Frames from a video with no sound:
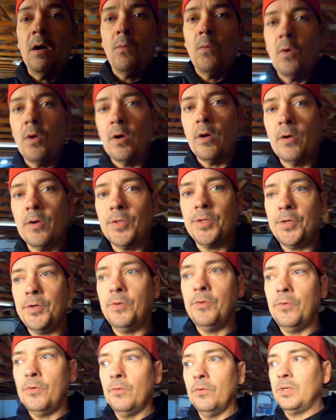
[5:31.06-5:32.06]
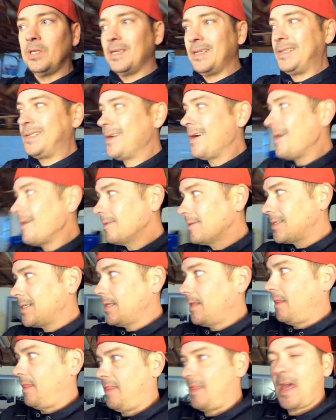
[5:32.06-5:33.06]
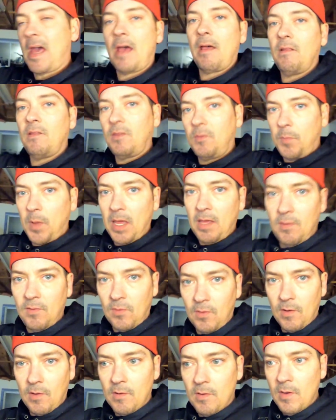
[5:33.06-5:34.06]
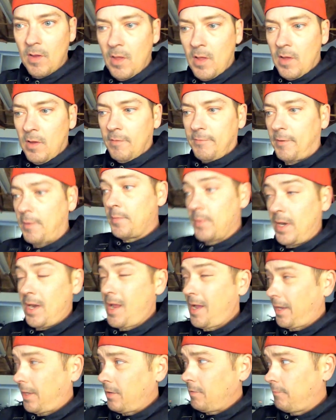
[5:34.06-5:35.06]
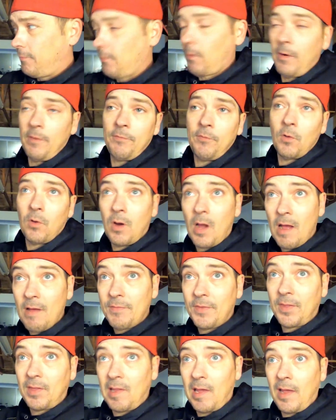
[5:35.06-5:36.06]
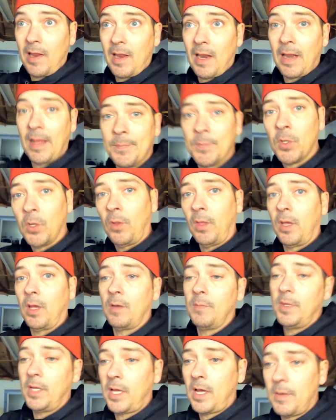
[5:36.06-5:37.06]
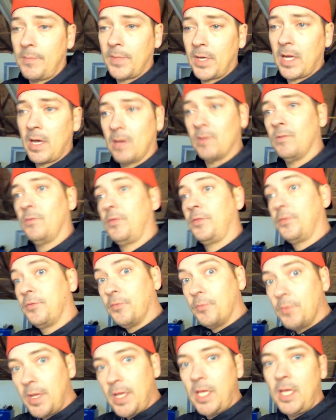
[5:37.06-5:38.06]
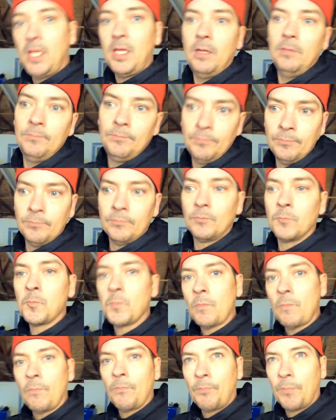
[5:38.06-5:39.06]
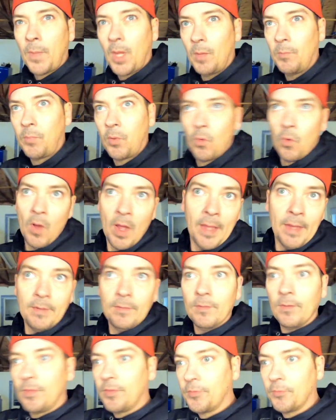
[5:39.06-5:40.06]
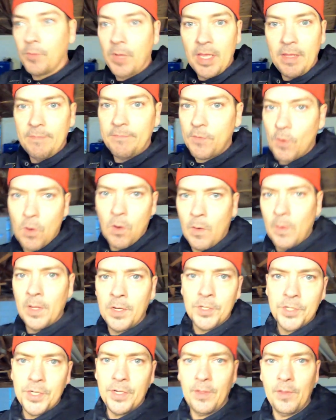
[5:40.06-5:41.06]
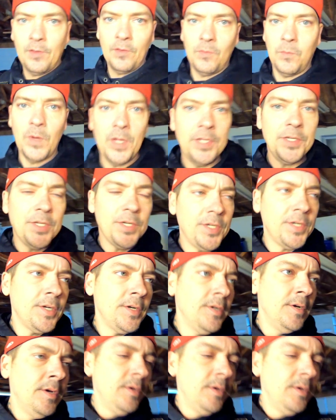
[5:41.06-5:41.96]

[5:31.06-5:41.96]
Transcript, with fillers: were to deduct that spacer from a -44 offset, and I'm only gonna be coming out 3.34 inches, which